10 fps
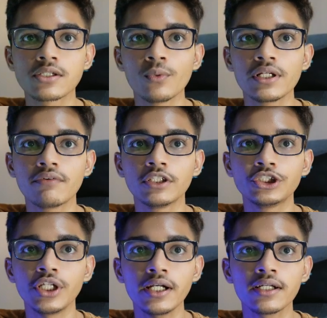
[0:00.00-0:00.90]
So we'll give a
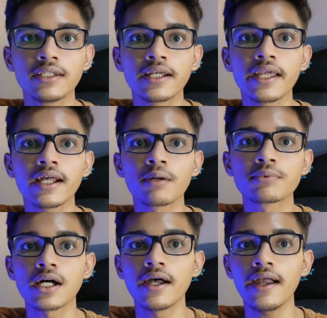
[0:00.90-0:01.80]
check, the king
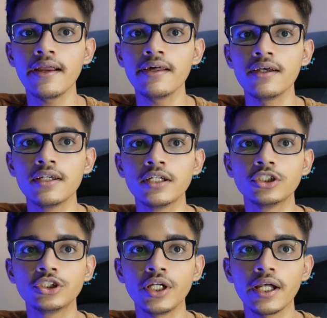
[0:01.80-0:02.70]
comes ahead,
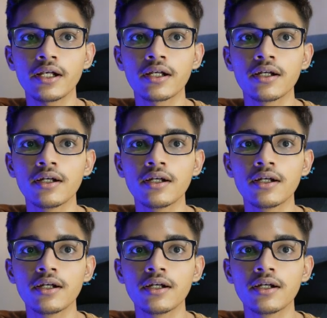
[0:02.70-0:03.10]
check,